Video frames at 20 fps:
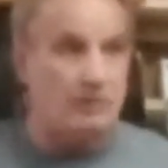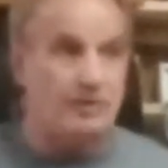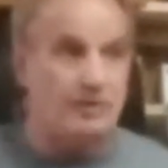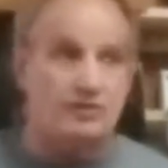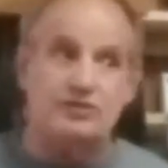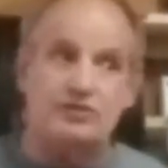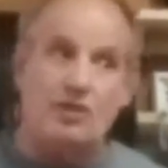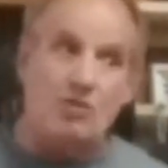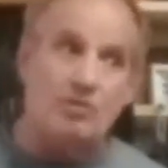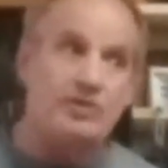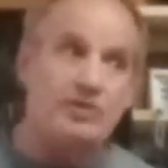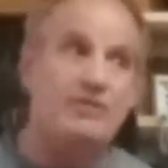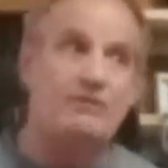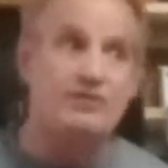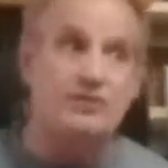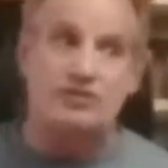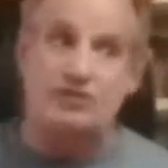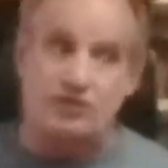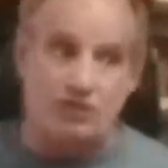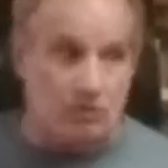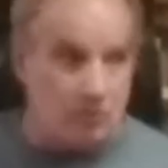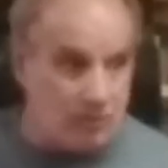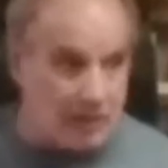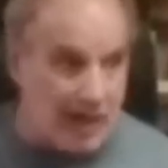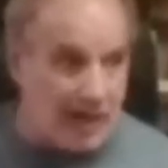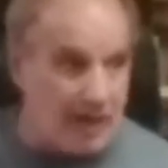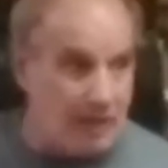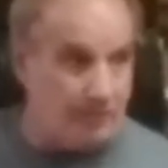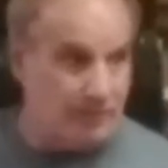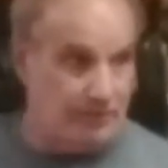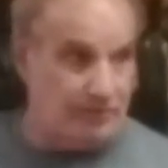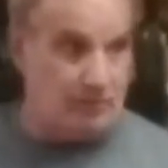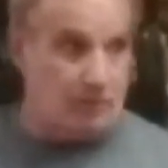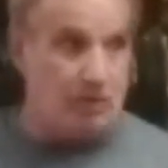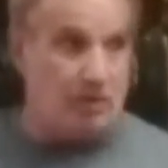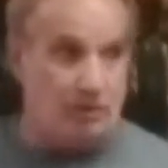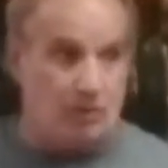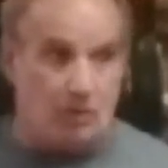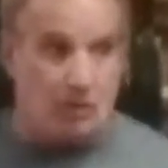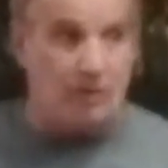This is only if he's still gobbling
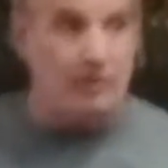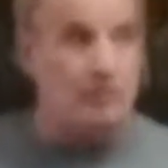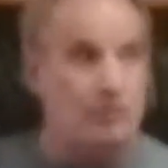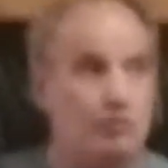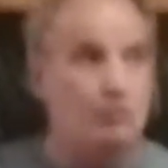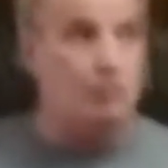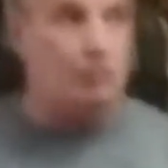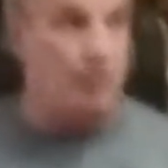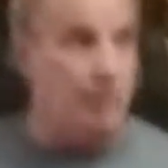or you